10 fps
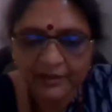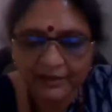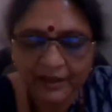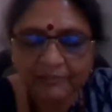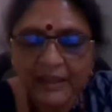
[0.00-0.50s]

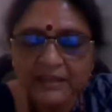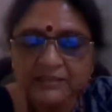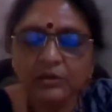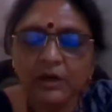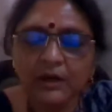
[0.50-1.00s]
Yeah.
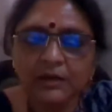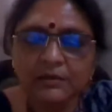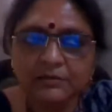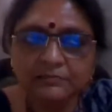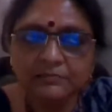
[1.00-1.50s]
So
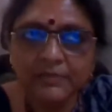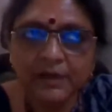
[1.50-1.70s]
um,